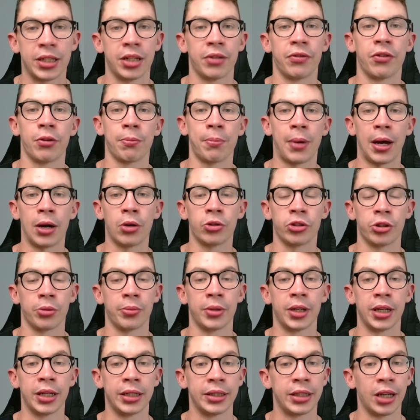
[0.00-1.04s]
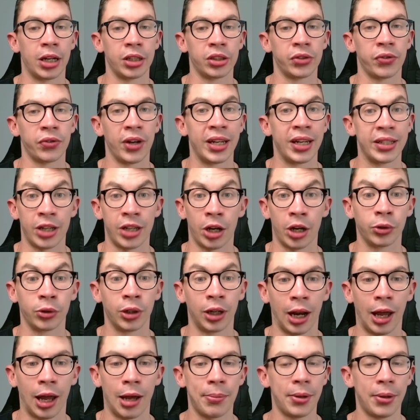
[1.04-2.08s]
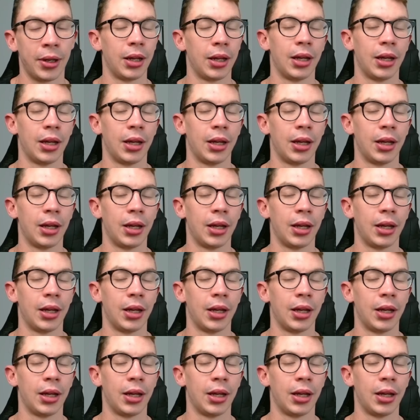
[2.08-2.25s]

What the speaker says: for Belgium than he does for his own club.